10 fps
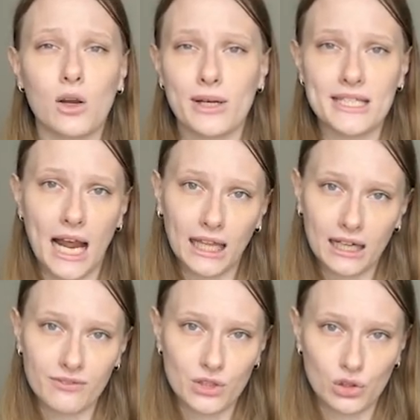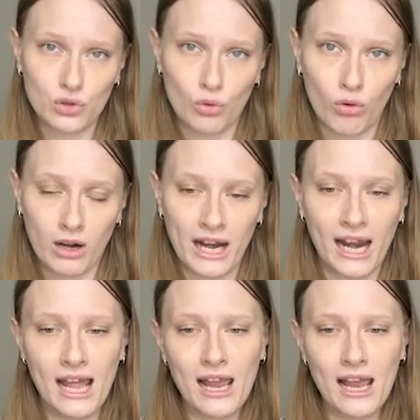retelling of the story.